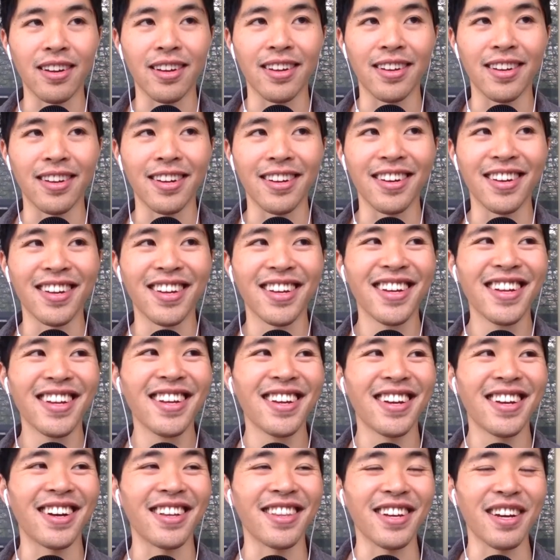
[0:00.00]

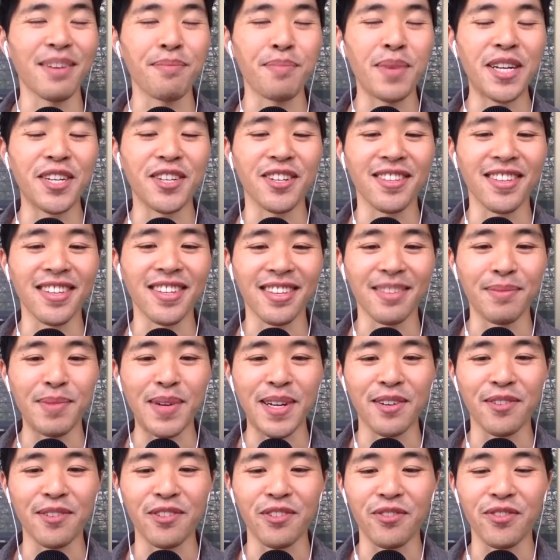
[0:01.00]
I think I mentioned this in
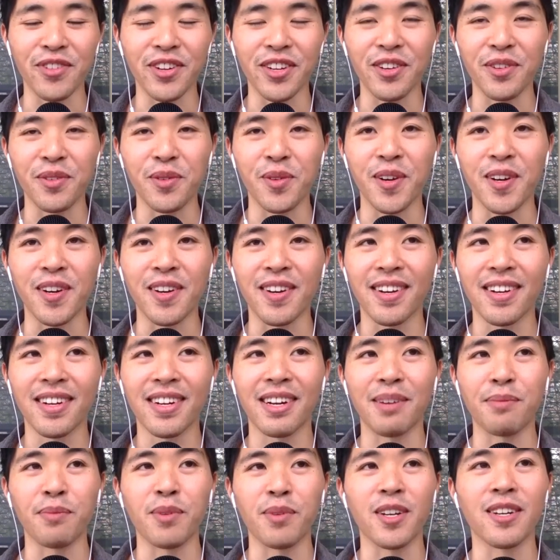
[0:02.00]
my other video where
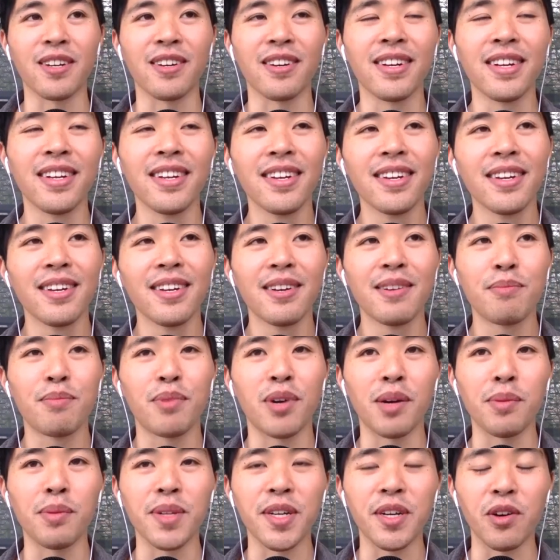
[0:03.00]
I'm gonna
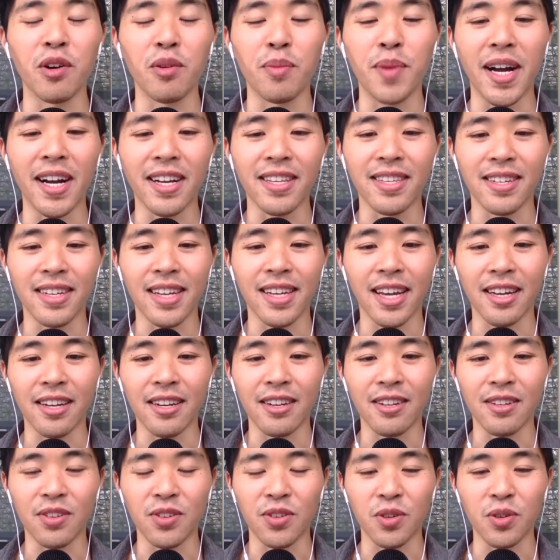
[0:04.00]
probably go back to
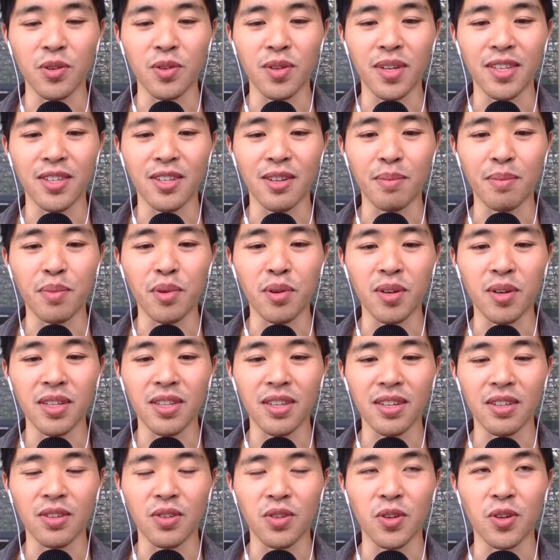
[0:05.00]
Canada soon at some point,
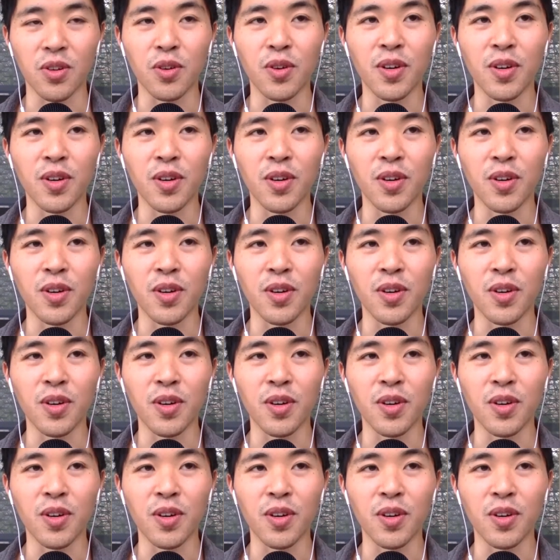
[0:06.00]
and so